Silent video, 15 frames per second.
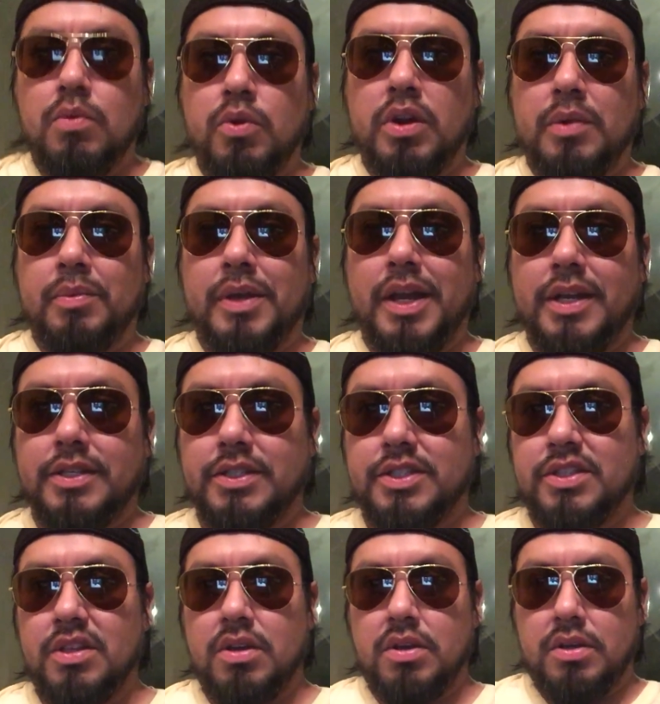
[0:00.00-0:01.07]
What up,
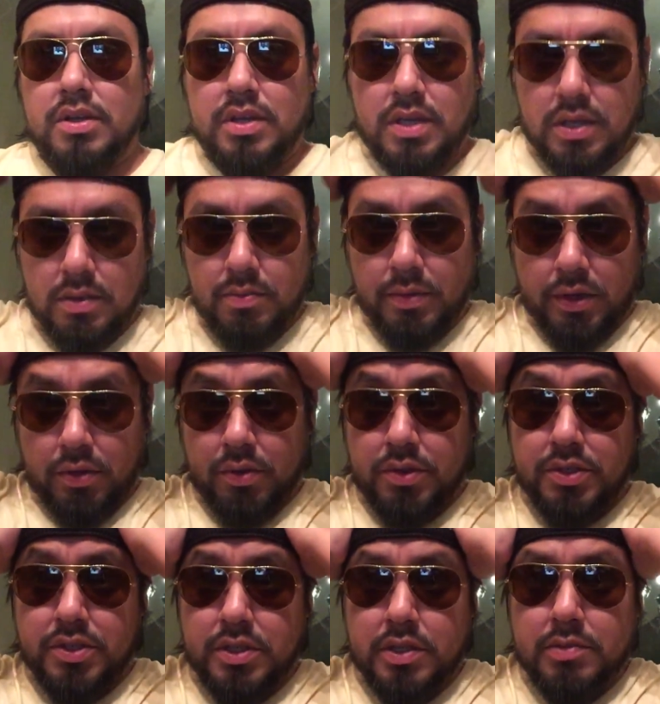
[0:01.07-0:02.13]
guys? Dog. Better go
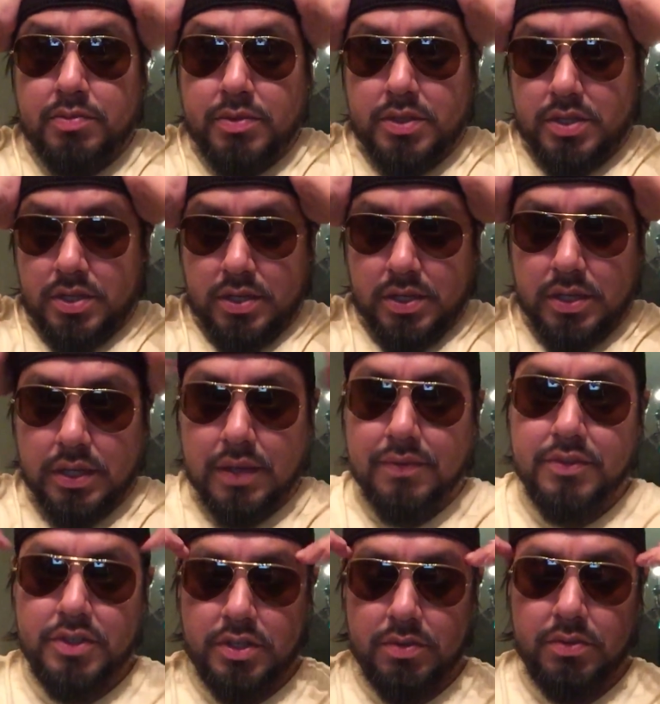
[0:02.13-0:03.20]
to sleep. It's like
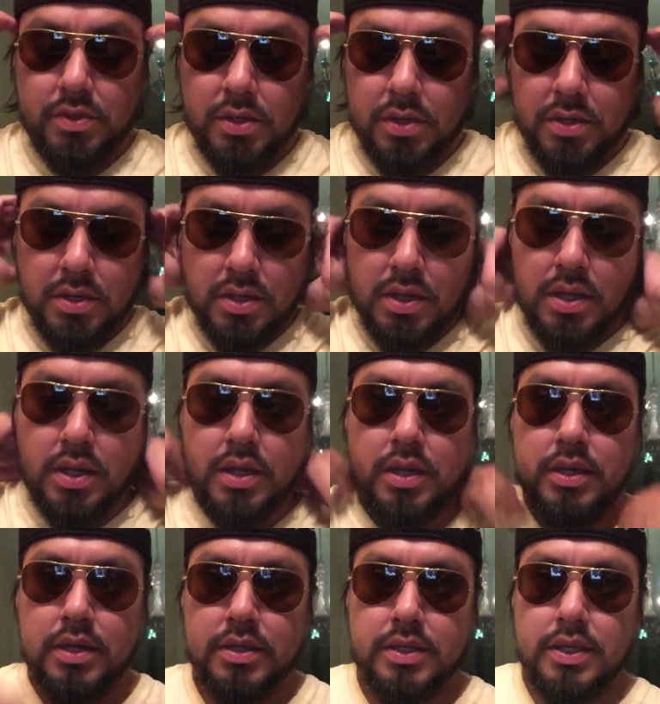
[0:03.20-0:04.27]
11 something.
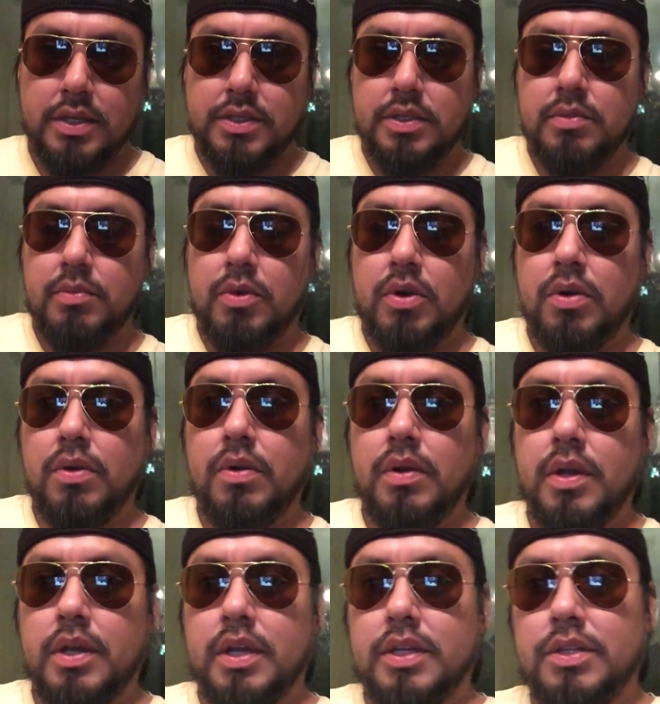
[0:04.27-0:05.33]
I got tests tomorrow.
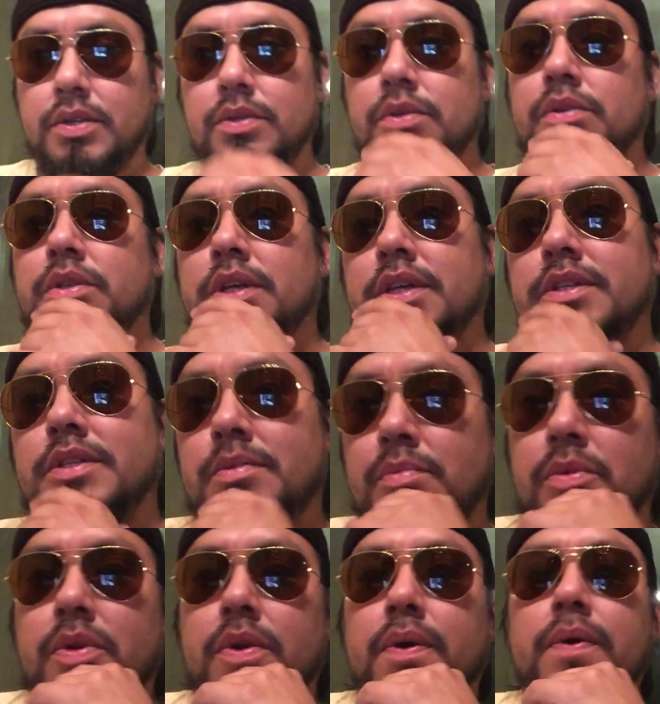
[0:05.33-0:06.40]
I got 2 tests
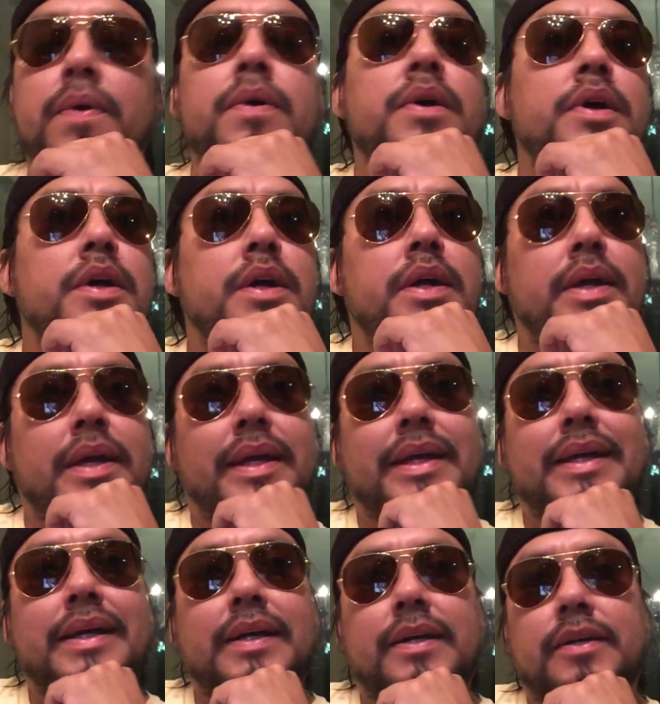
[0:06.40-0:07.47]
tomorrow.
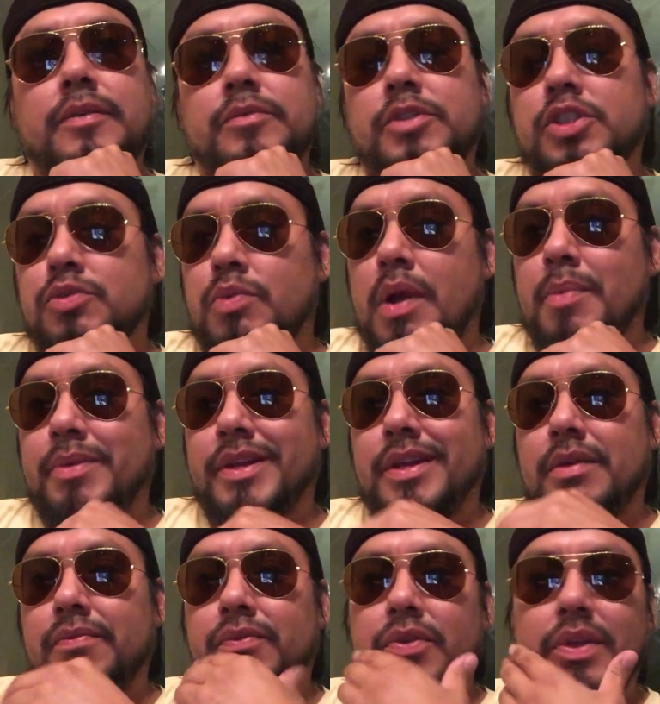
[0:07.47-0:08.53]
Just wrapping
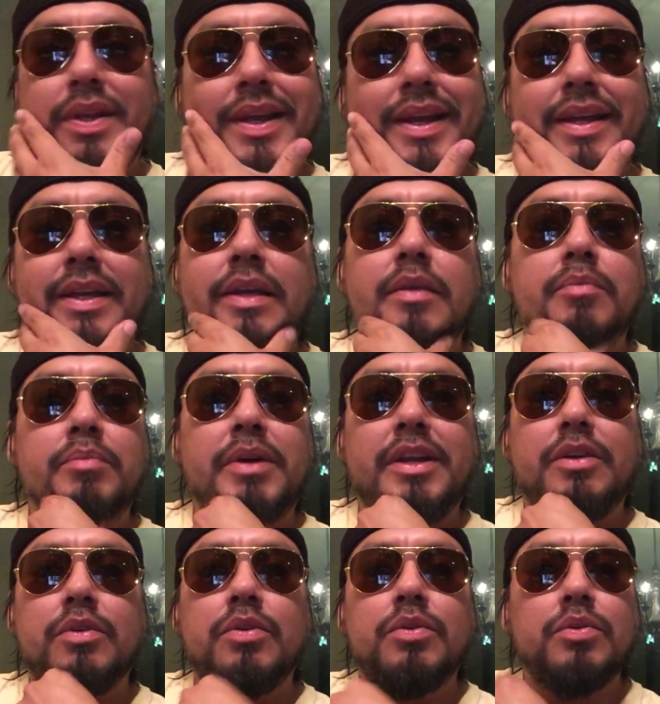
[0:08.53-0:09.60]
it up for the night. About
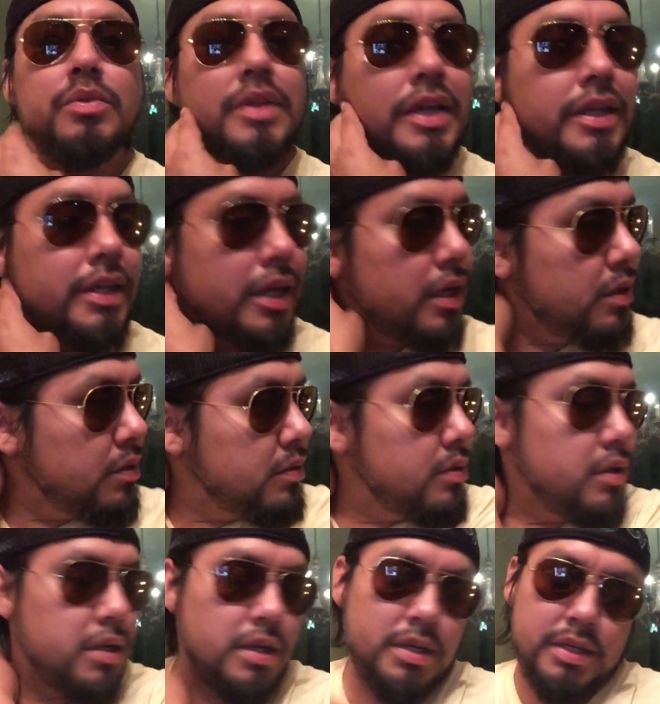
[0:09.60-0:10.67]
to go lay
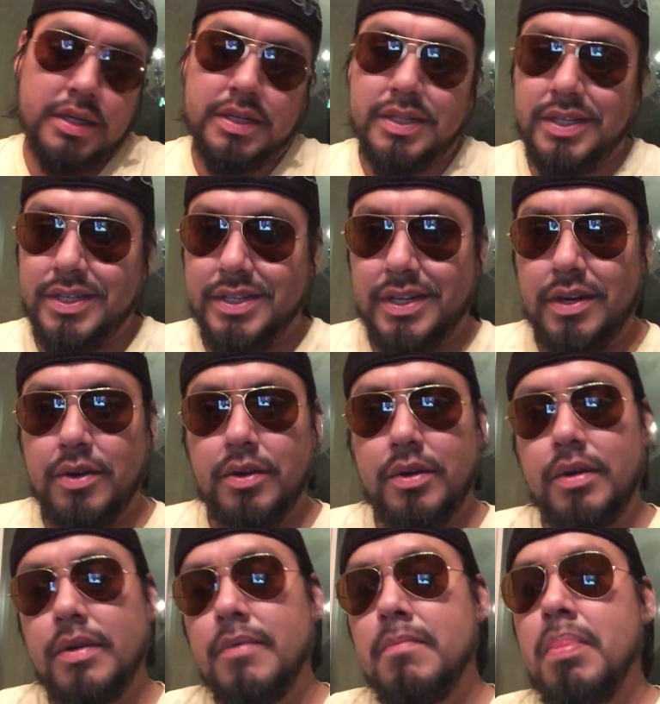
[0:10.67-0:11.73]
down. Go take a shower.